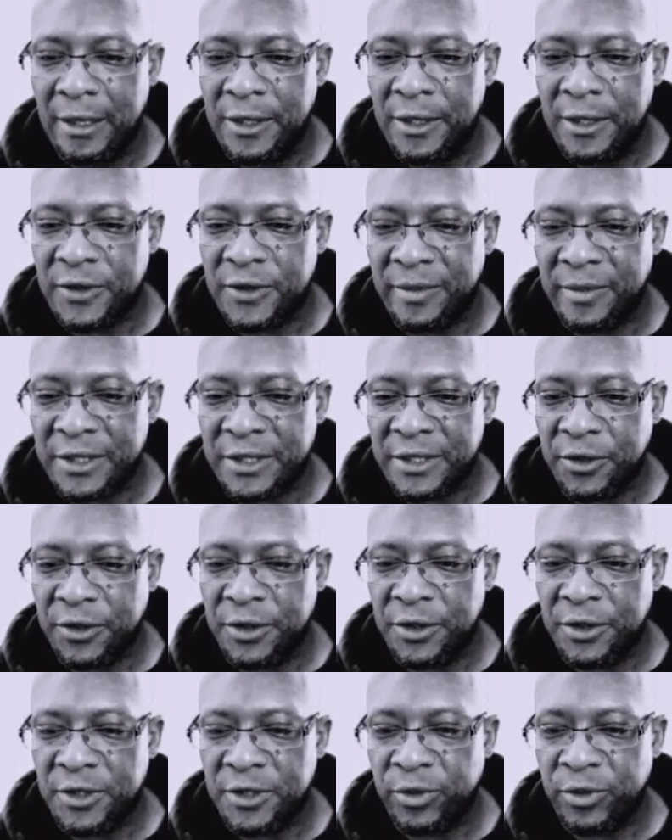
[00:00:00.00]
So I'm actually
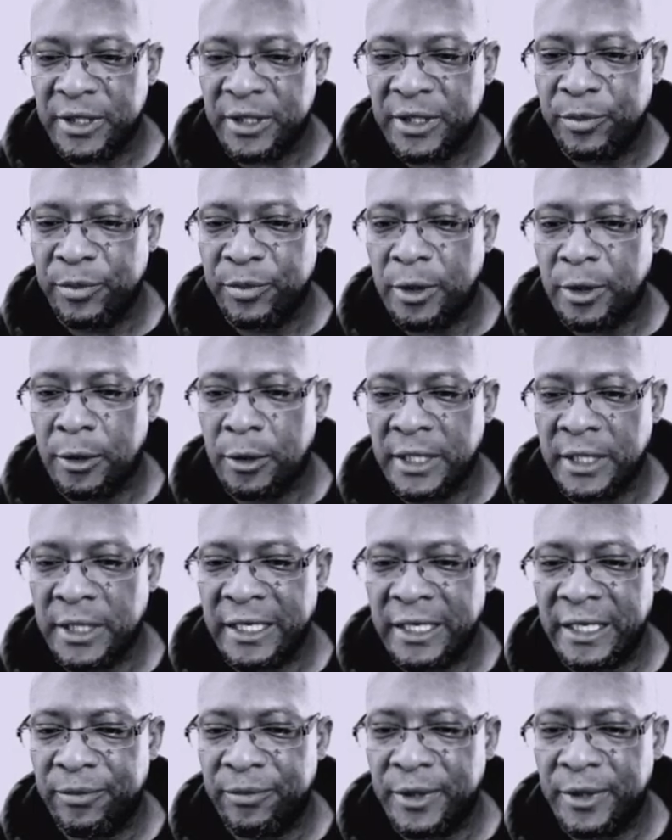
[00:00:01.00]
going to bring the pawn
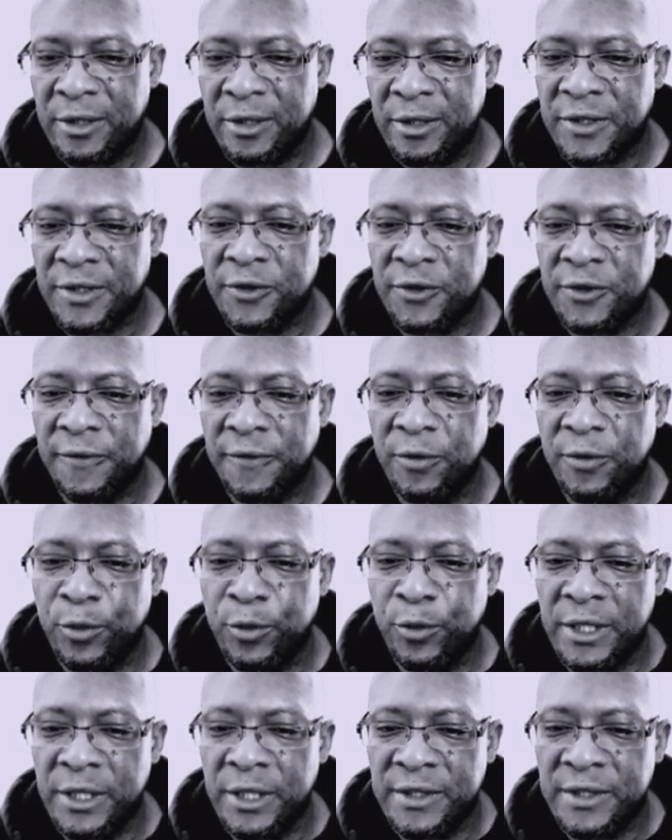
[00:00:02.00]
here because it's nothing
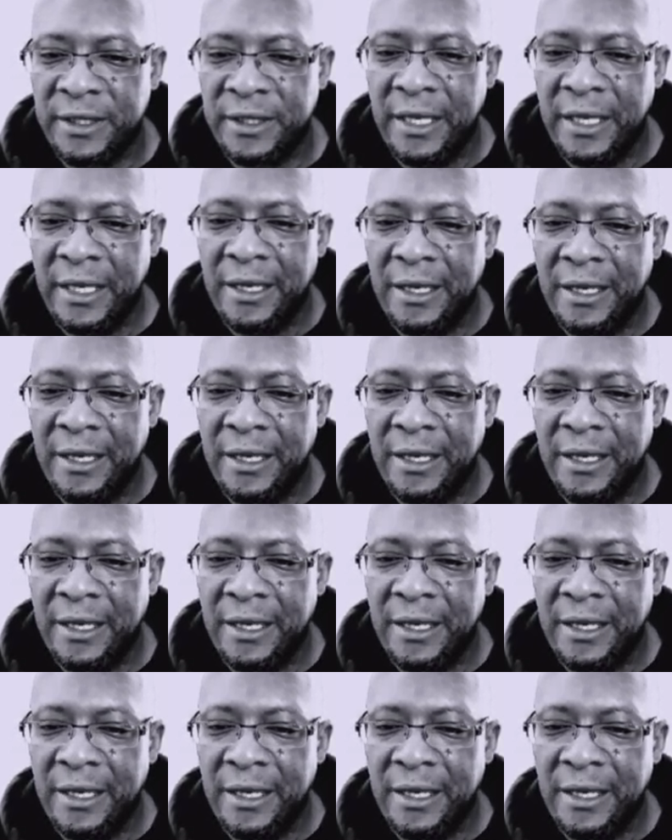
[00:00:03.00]
worse than